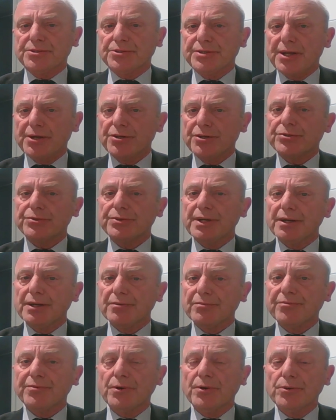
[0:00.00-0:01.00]
as the
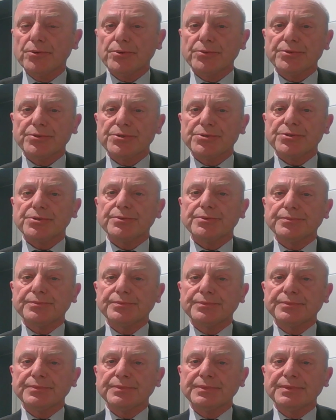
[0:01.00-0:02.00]
century
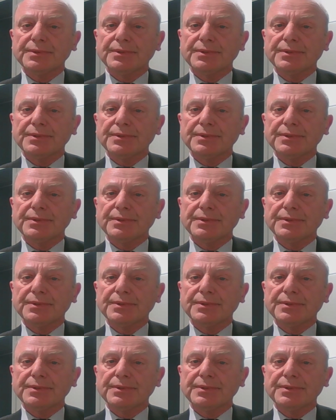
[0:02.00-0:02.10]
unfolds.